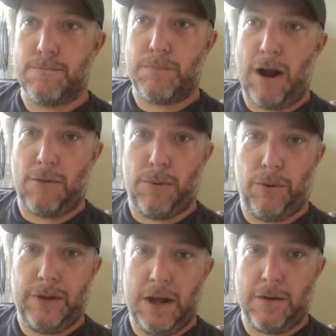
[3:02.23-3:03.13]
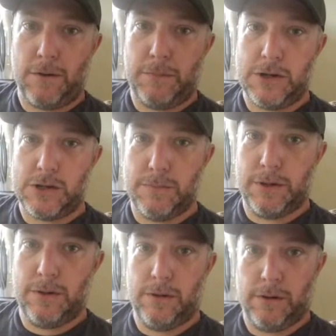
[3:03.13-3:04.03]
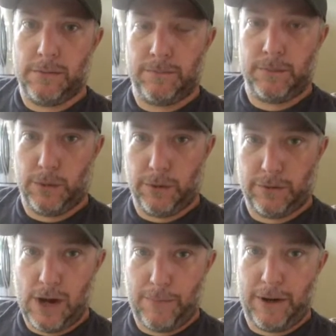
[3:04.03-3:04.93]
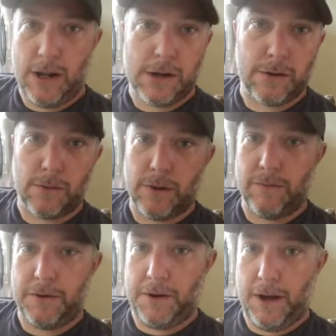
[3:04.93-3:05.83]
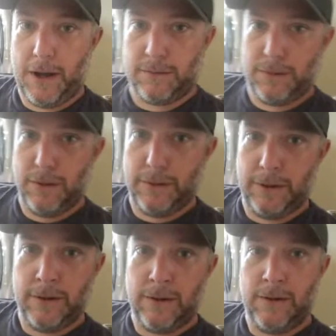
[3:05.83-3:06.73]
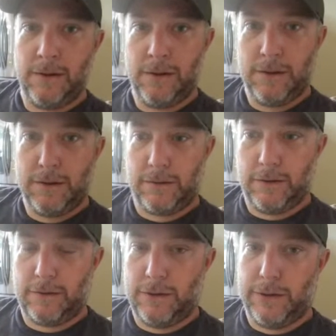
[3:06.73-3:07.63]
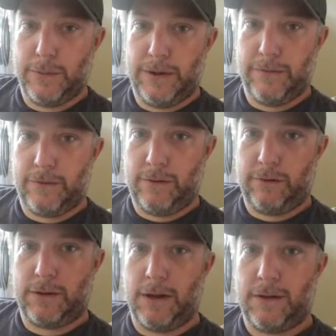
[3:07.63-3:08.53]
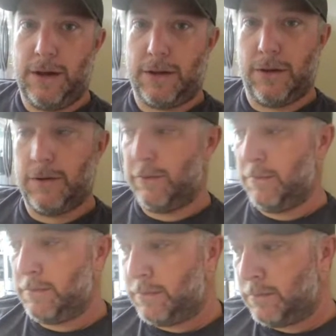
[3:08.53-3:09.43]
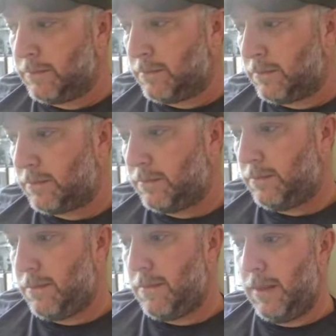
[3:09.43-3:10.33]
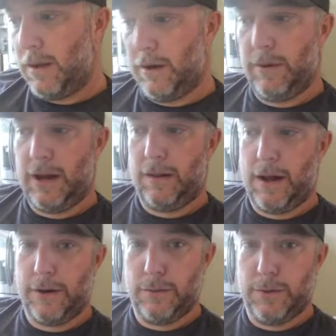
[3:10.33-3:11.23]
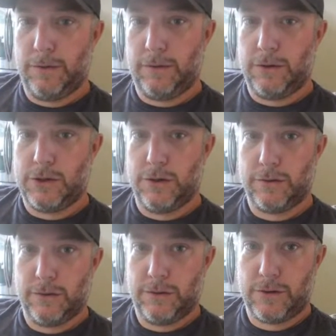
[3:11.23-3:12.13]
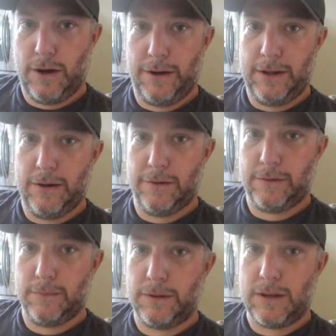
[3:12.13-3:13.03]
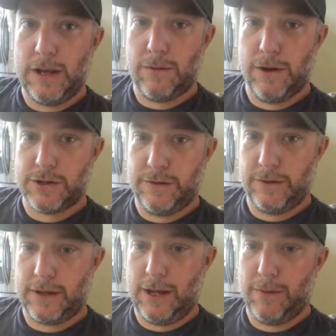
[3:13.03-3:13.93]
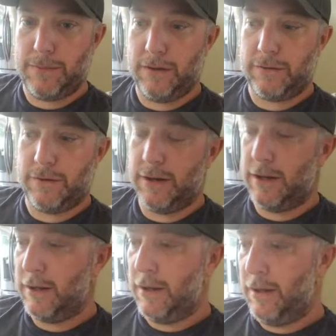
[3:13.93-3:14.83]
power pull down or beach the boat or drop an anchor or whatever you got to be able to sit still and wait for 7 o'clock takeoff. I know we got a lot of new boats this year, so just trying to hit on some key questions that came up yesterday.